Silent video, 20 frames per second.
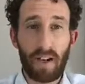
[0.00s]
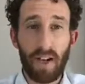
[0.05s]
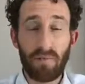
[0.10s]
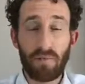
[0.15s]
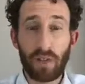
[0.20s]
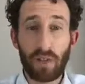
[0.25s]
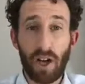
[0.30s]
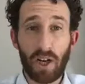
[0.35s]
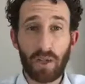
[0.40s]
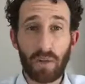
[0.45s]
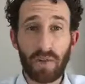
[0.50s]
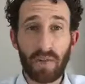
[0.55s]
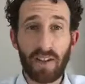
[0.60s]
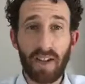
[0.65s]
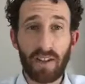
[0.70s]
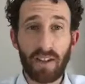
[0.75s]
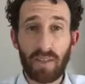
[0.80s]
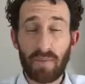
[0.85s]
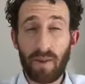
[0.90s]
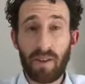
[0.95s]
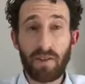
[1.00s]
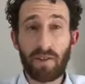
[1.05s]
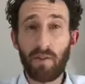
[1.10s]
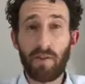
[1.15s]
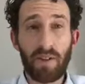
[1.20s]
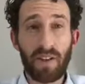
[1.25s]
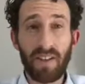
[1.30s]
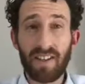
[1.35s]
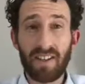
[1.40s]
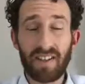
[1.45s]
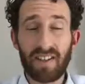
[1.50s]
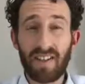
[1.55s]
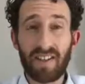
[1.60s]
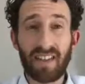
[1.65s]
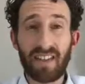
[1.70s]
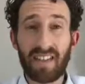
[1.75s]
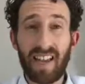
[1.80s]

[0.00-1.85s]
judgment of others, because all it is this